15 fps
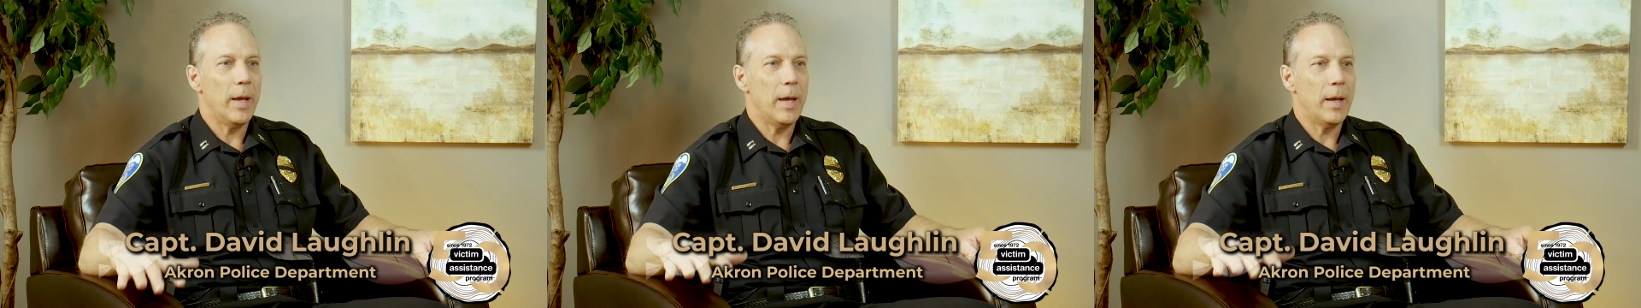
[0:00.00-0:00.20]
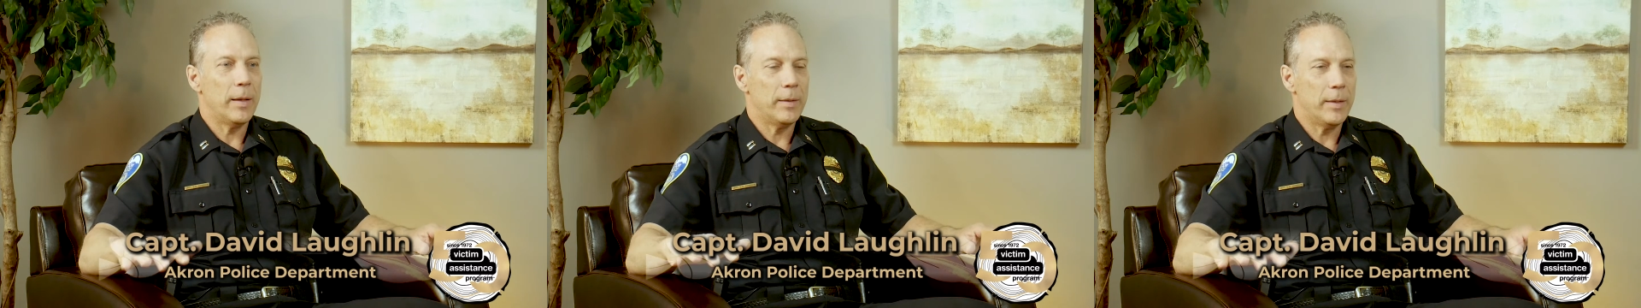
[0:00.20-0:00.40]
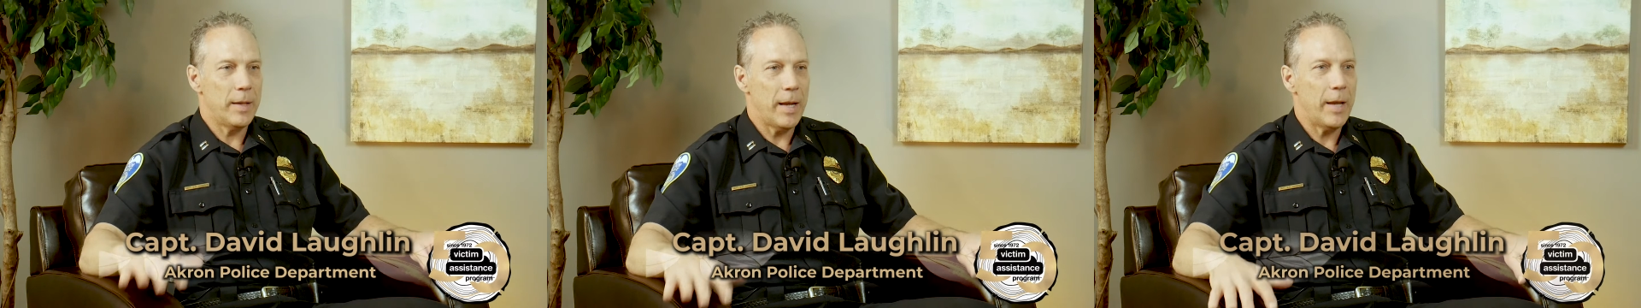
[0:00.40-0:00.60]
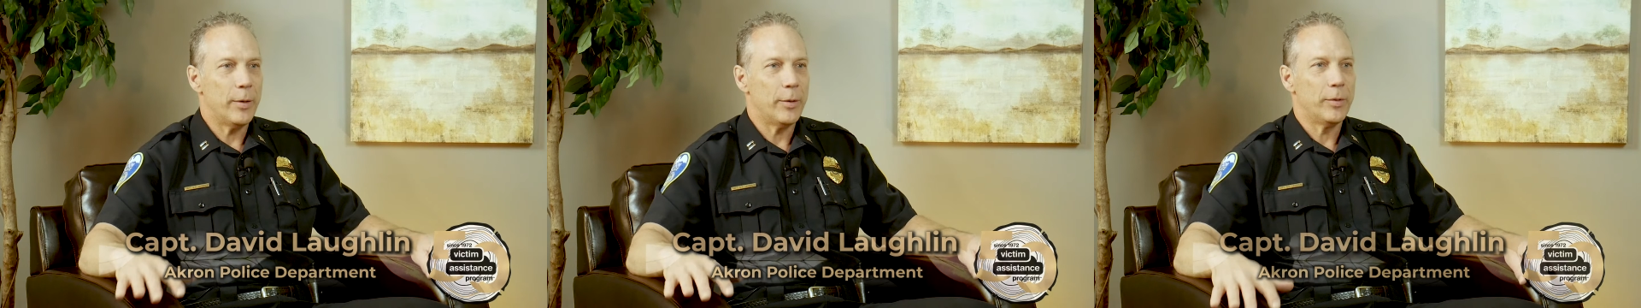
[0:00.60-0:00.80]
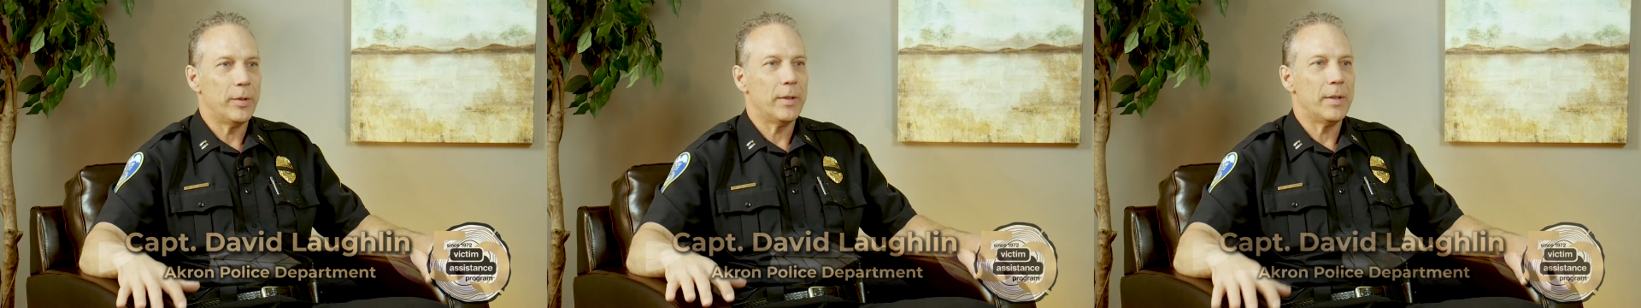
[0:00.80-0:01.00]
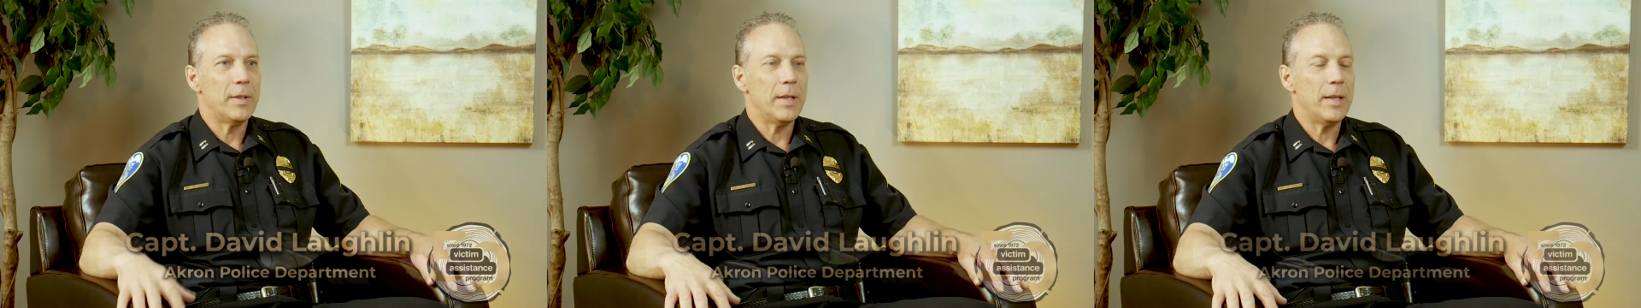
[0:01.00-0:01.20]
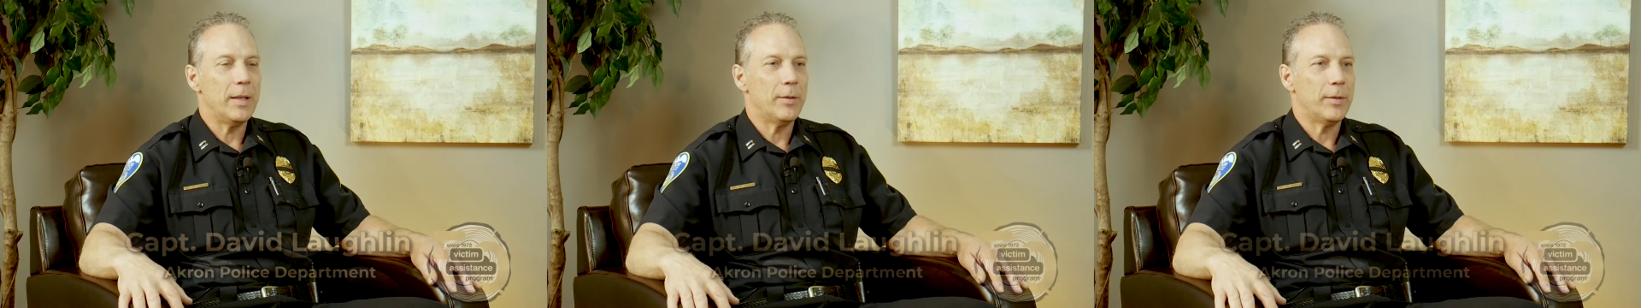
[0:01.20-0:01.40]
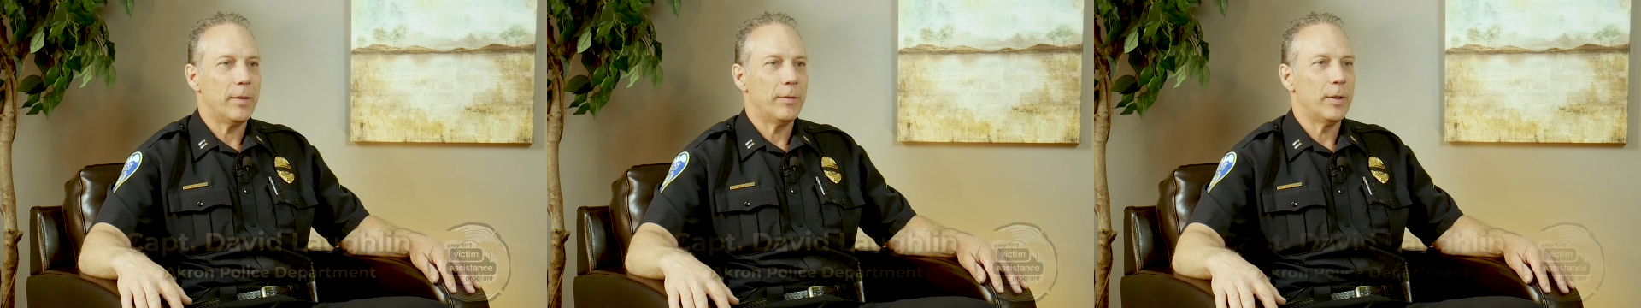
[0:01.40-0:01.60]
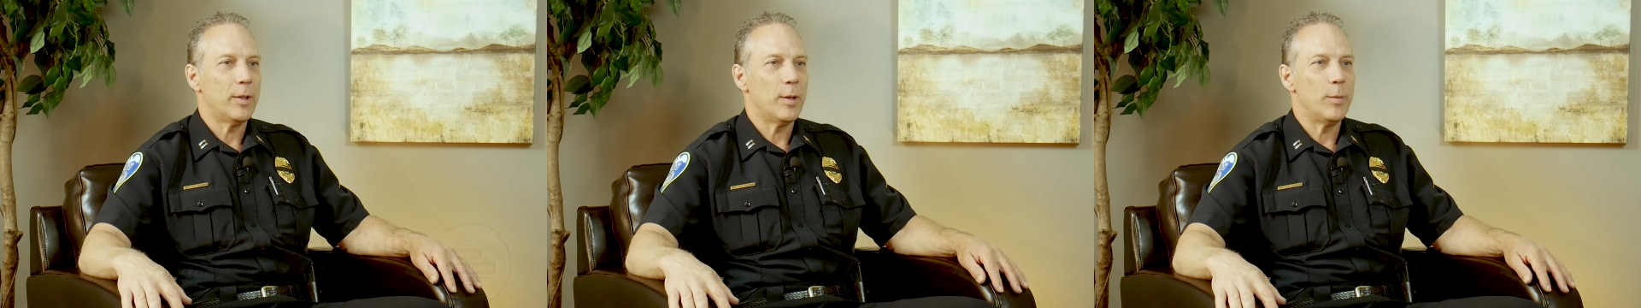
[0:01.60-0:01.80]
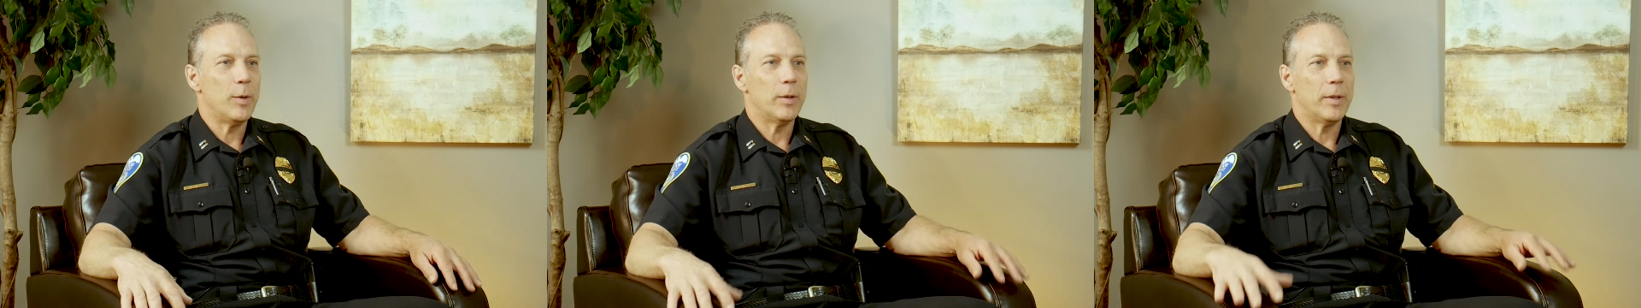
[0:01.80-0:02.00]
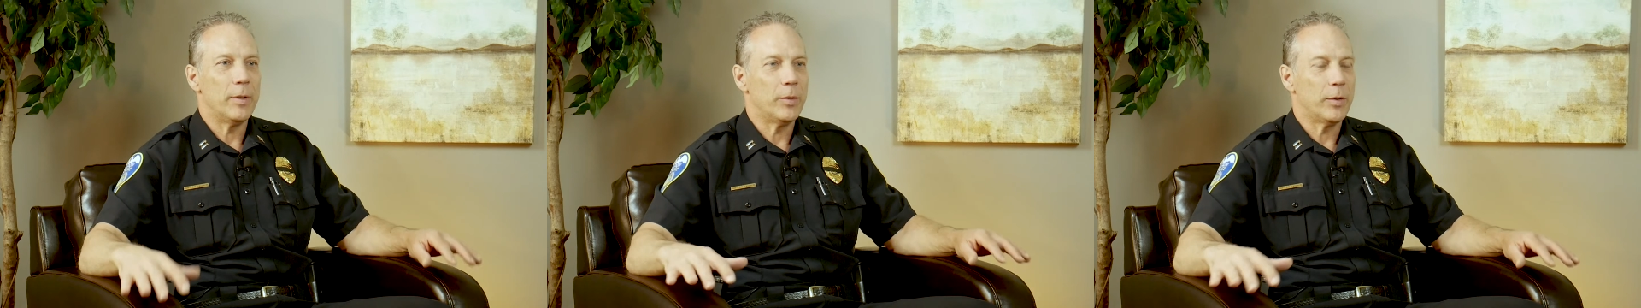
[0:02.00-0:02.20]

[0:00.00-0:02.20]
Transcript: and cater to the needs of the community.